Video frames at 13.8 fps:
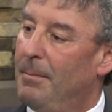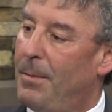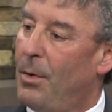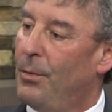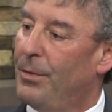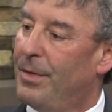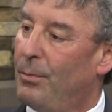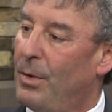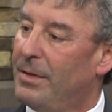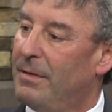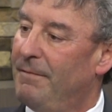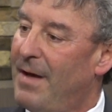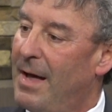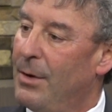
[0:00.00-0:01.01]
both what
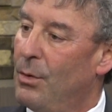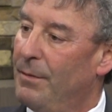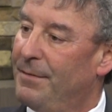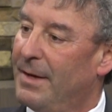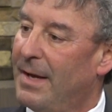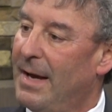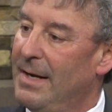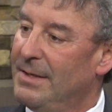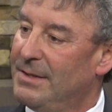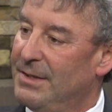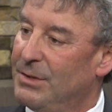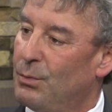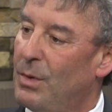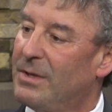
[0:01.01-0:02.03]
the value of the case is,